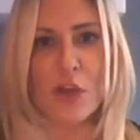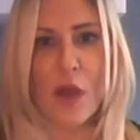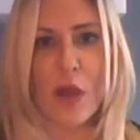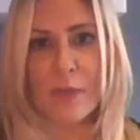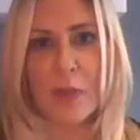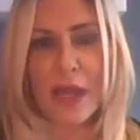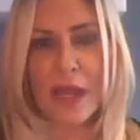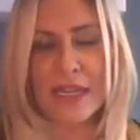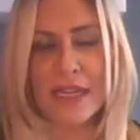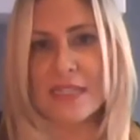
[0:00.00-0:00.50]

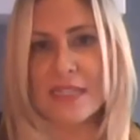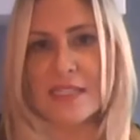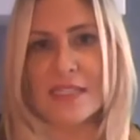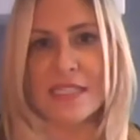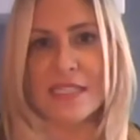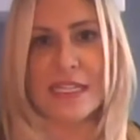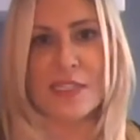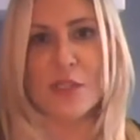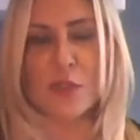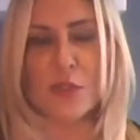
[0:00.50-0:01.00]
I need to
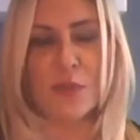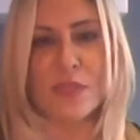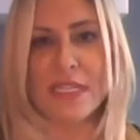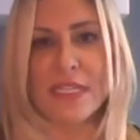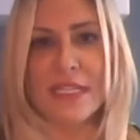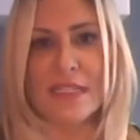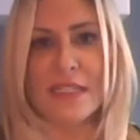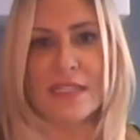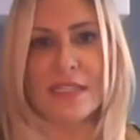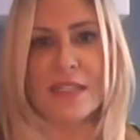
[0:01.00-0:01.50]
stay tuned
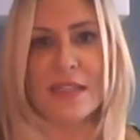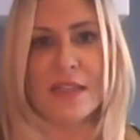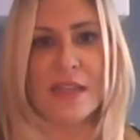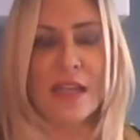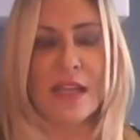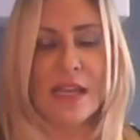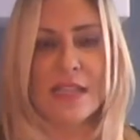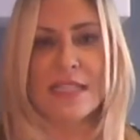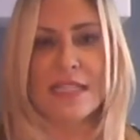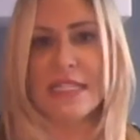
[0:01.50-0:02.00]
in
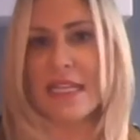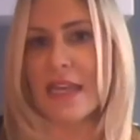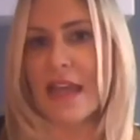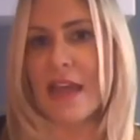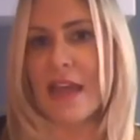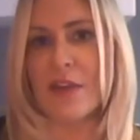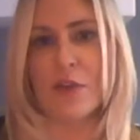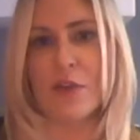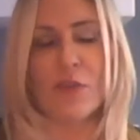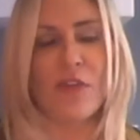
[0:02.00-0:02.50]
to
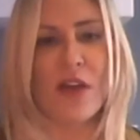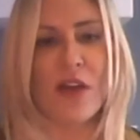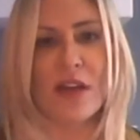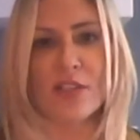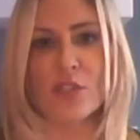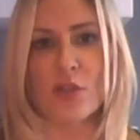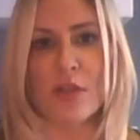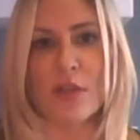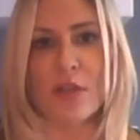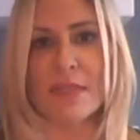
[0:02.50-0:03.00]
CNN or
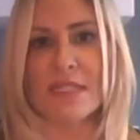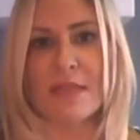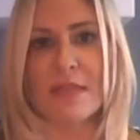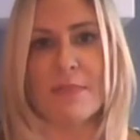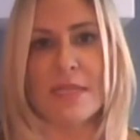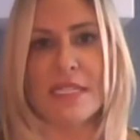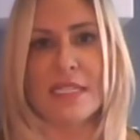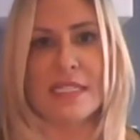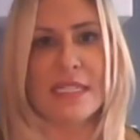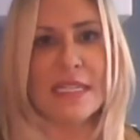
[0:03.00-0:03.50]
Fox or
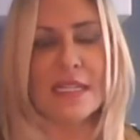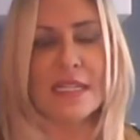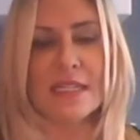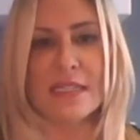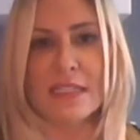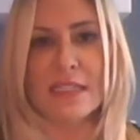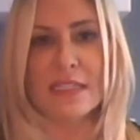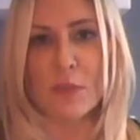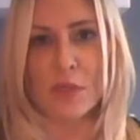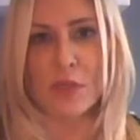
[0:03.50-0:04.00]
MSNBC to
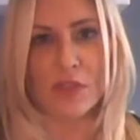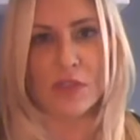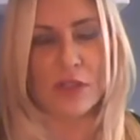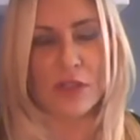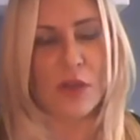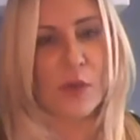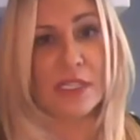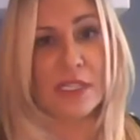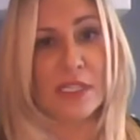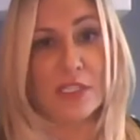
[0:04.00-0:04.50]
see what
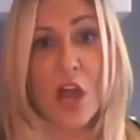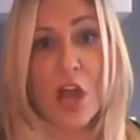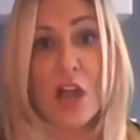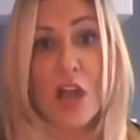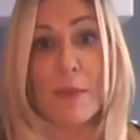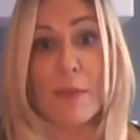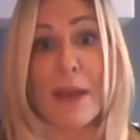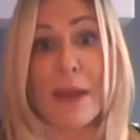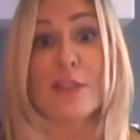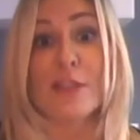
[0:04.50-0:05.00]
they're going to
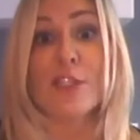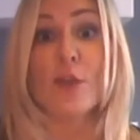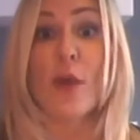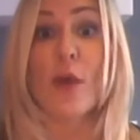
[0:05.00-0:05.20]
talk about.